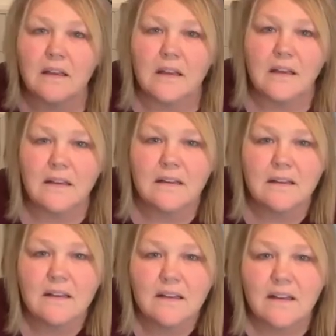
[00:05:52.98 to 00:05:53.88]
hi
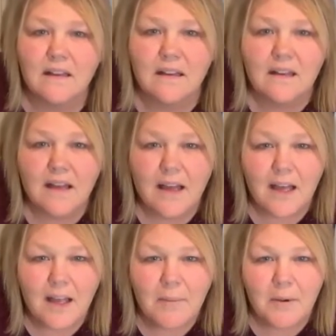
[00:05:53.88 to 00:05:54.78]

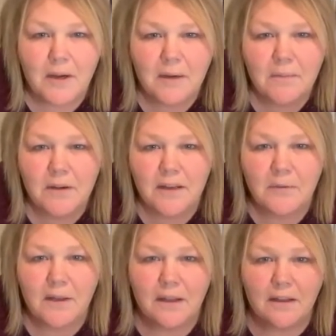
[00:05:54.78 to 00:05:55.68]
Barbara,
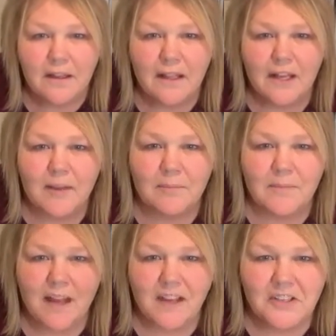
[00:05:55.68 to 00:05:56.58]
welcome.
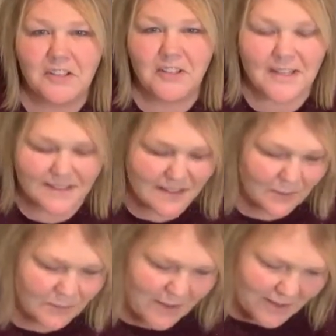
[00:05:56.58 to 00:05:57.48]
Hi Teresa,
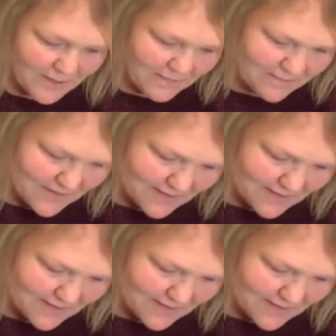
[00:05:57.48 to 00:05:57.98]
welcome.